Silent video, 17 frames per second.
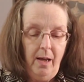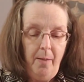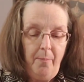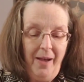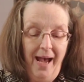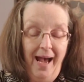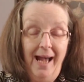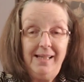
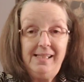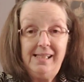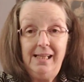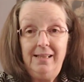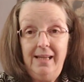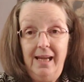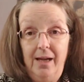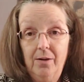pads
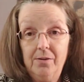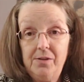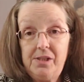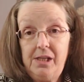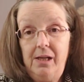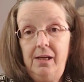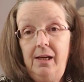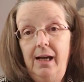and
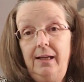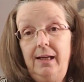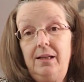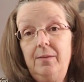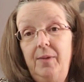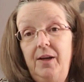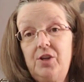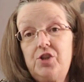nails. I need
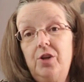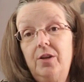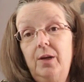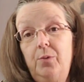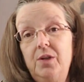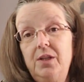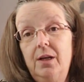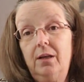to make sure they
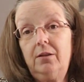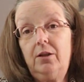were done